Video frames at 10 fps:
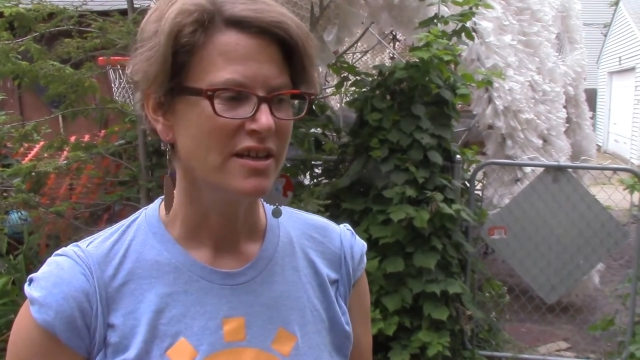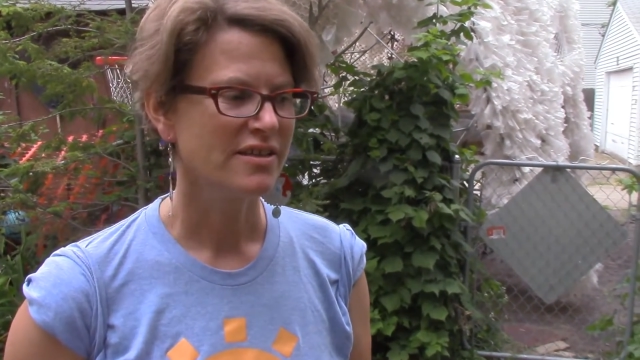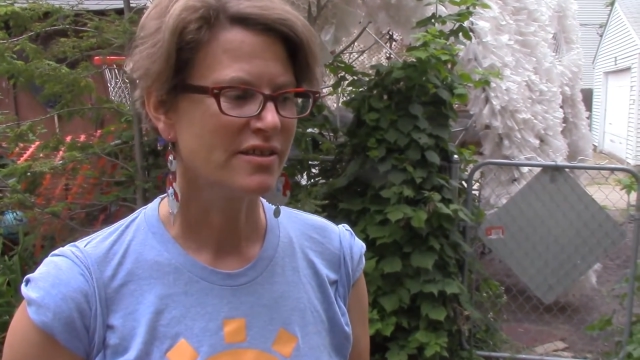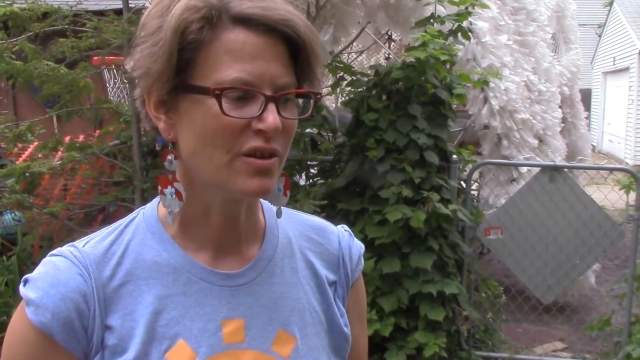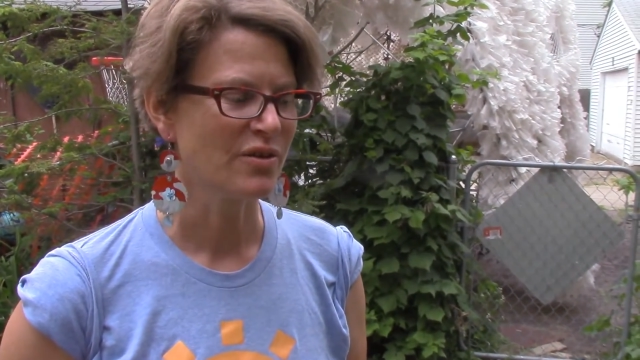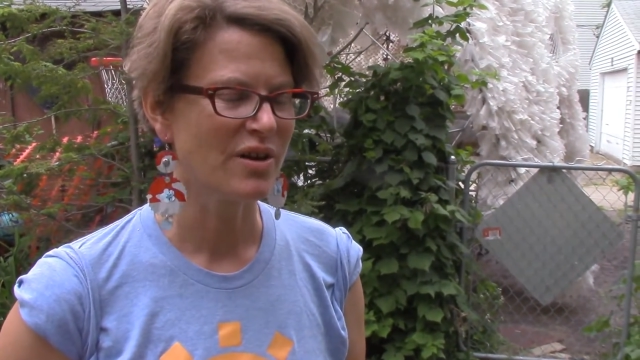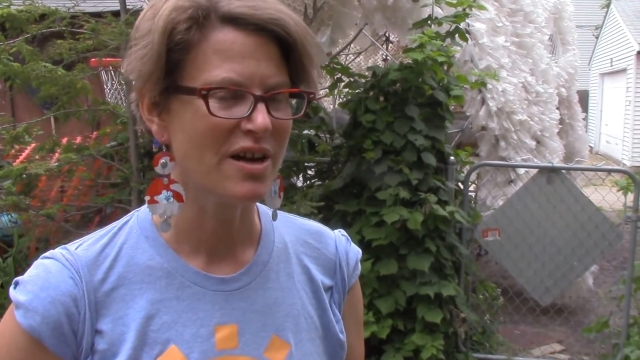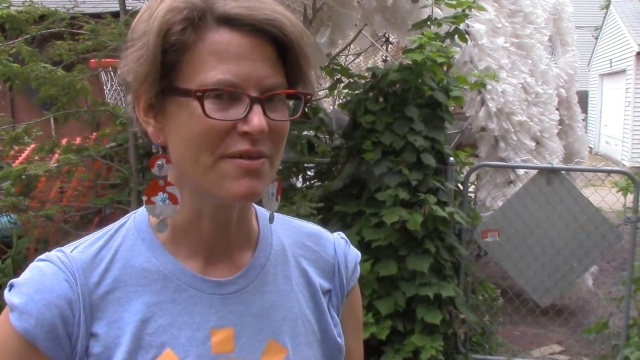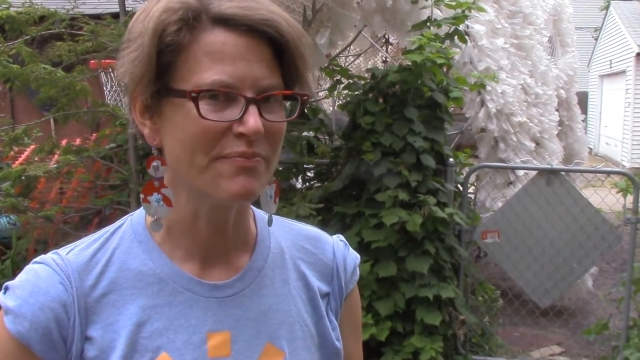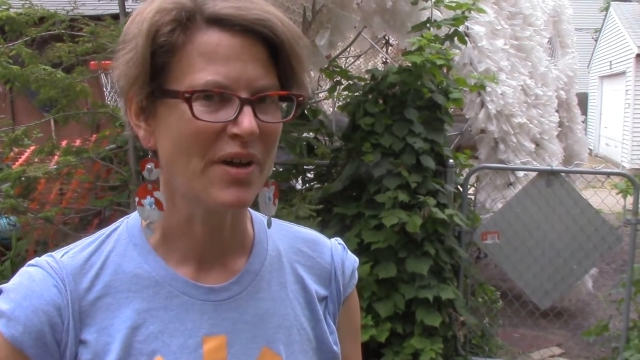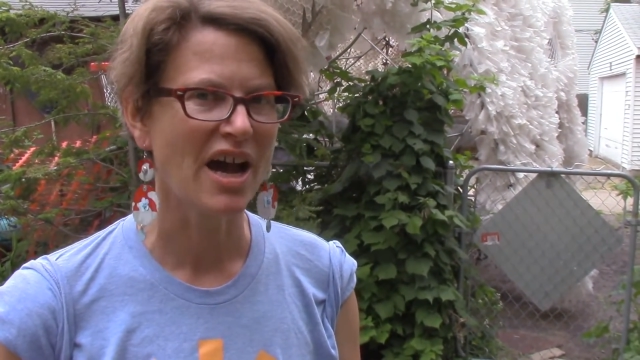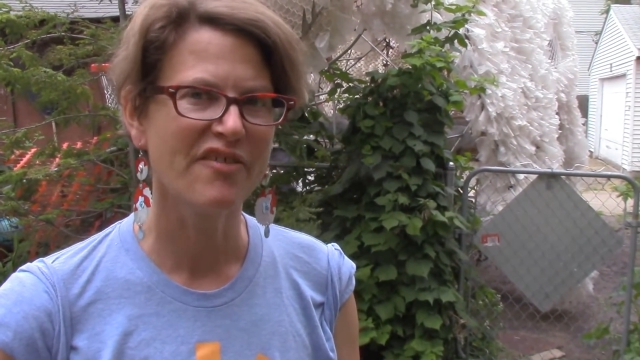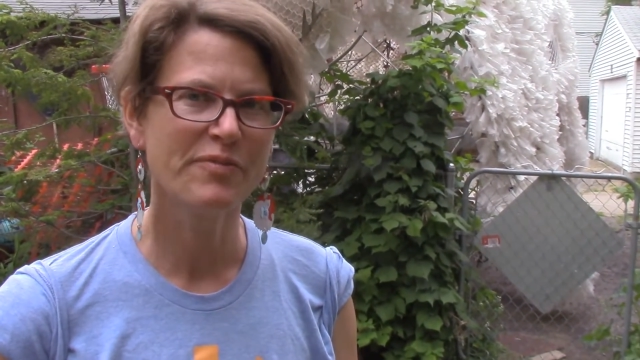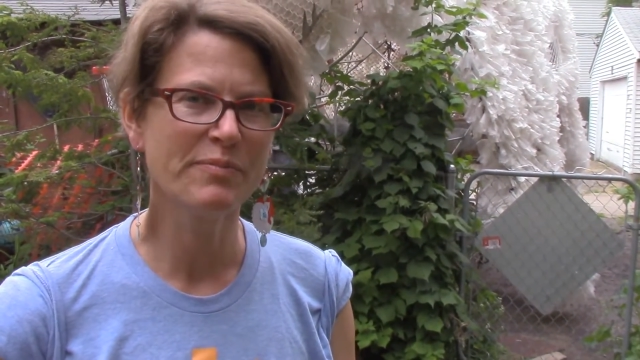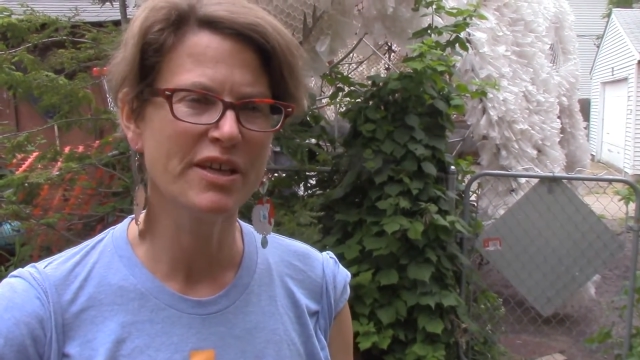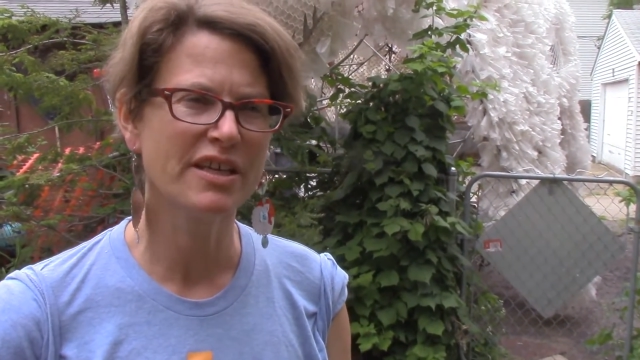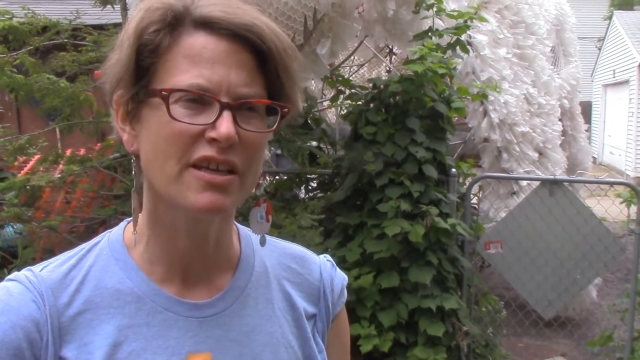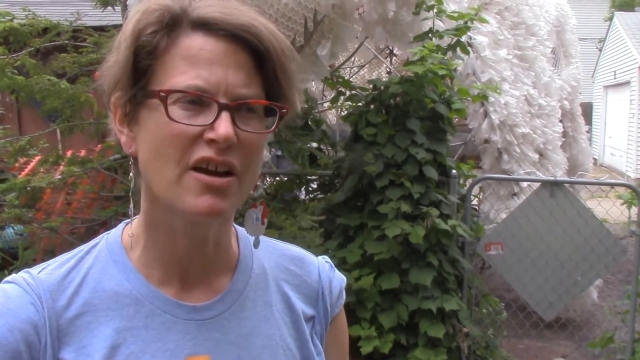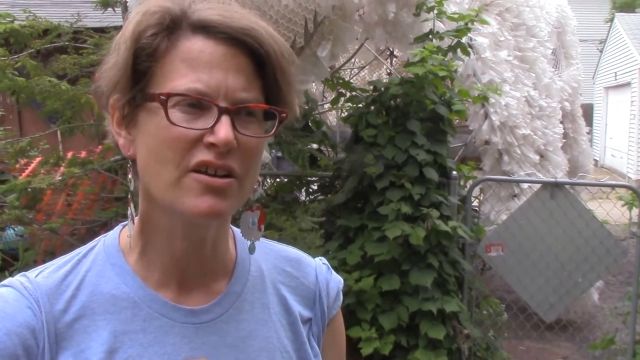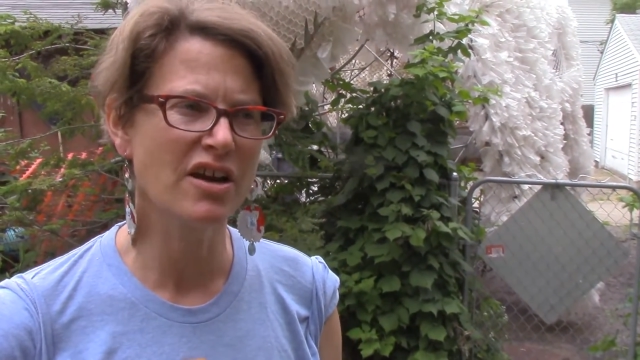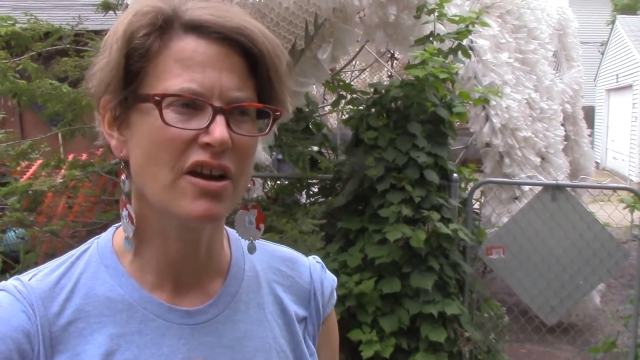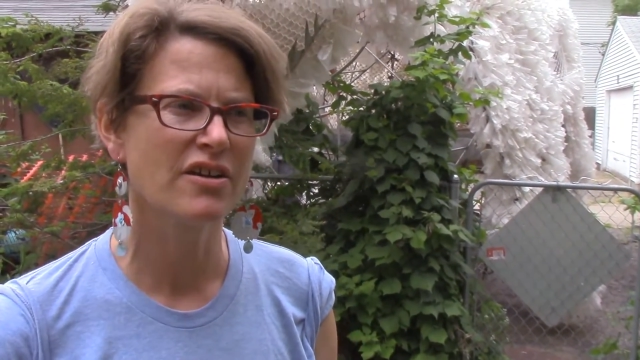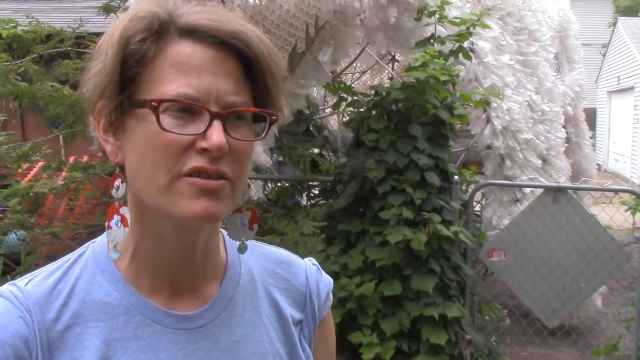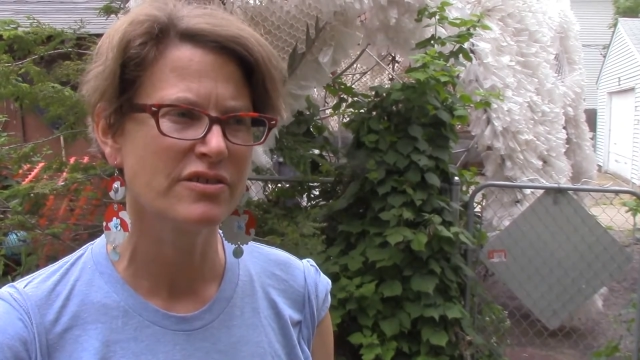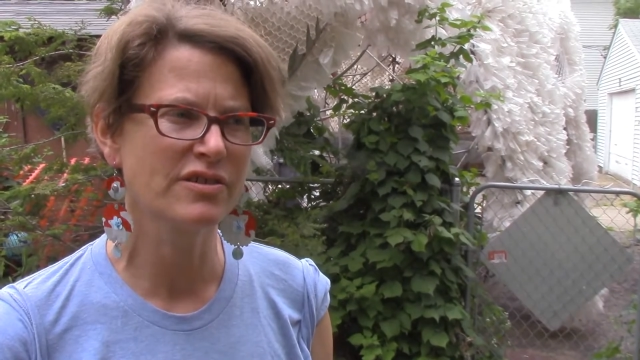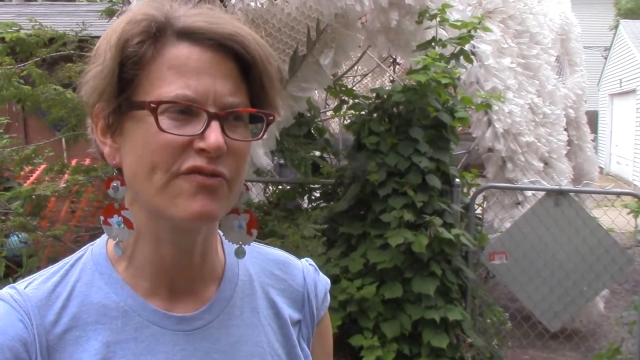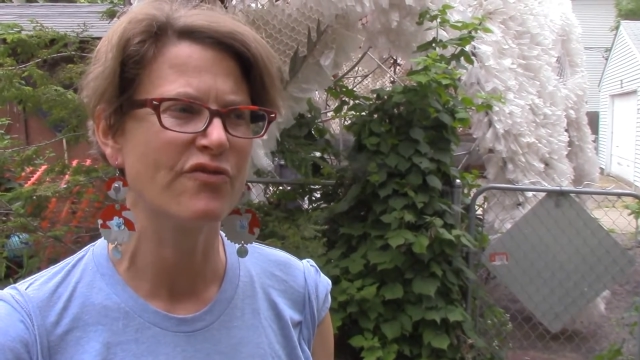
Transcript: So I've been making art cars